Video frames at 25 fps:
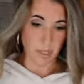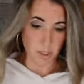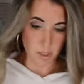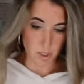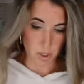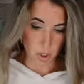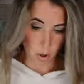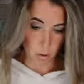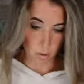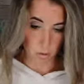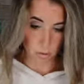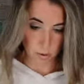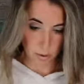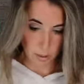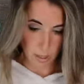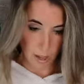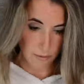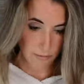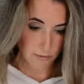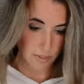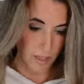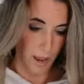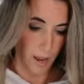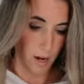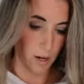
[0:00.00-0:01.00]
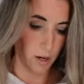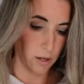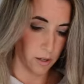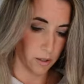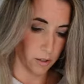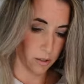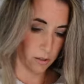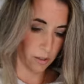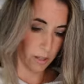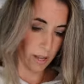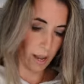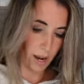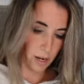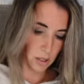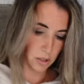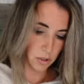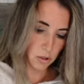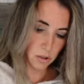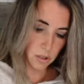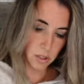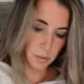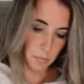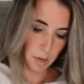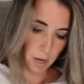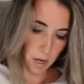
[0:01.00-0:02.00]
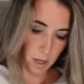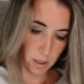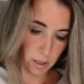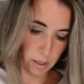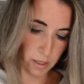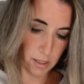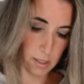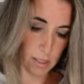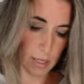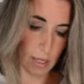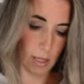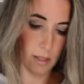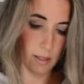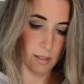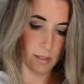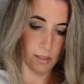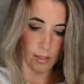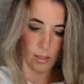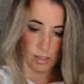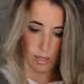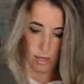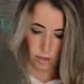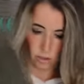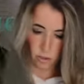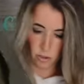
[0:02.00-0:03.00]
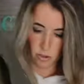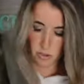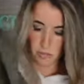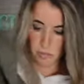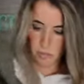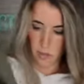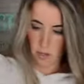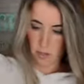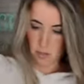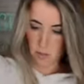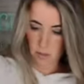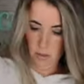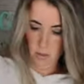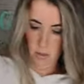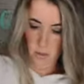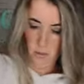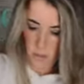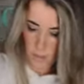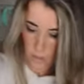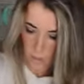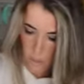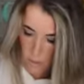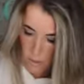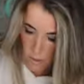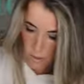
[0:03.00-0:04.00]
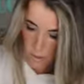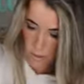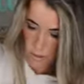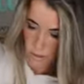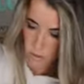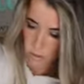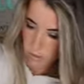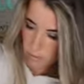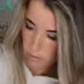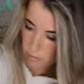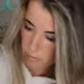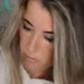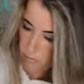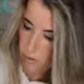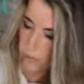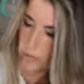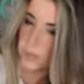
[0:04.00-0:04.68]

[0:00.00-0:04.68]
don't love that under the extra small. Let's see, this is extra small. Put